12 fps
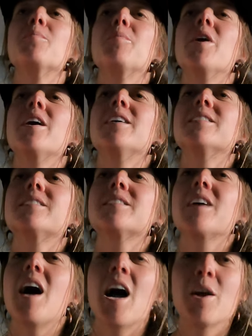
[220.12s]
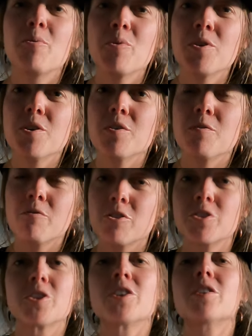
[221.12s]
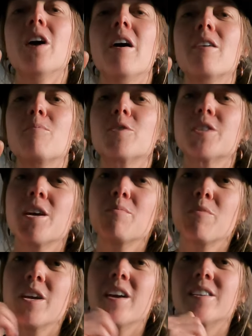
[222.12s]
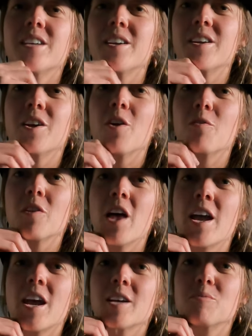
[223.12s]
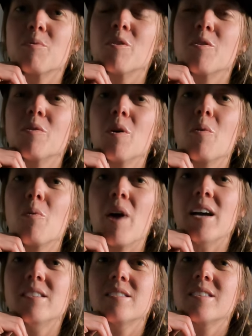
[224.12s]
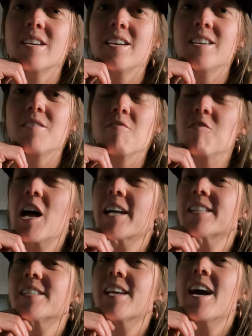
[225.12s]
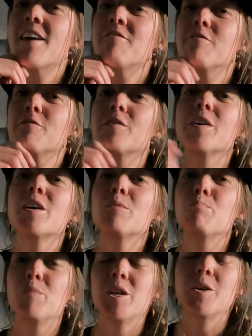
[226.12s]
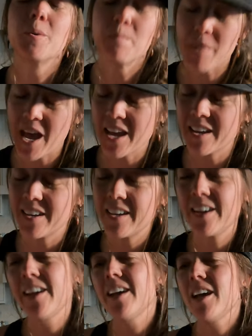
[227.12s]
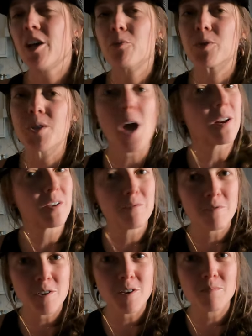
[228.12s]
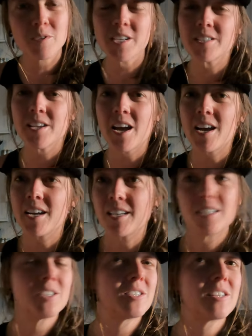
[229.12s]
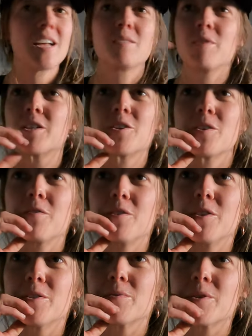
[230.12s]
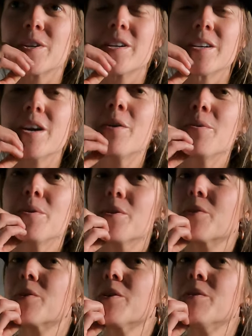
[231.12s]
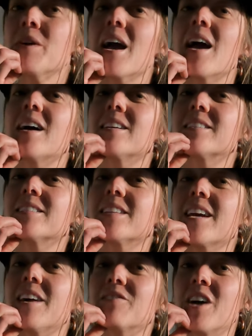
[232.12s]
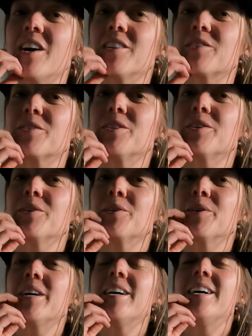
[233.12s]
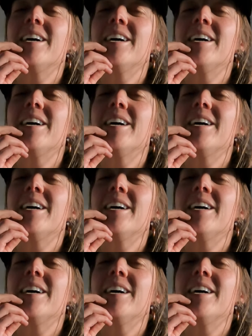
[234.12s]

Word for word: But I will for sure 100% be attending Overland Expo West in Flagstaff mid-May. It was not confirmed because I just had to make sure a few things were gonna go through, and they have gone through,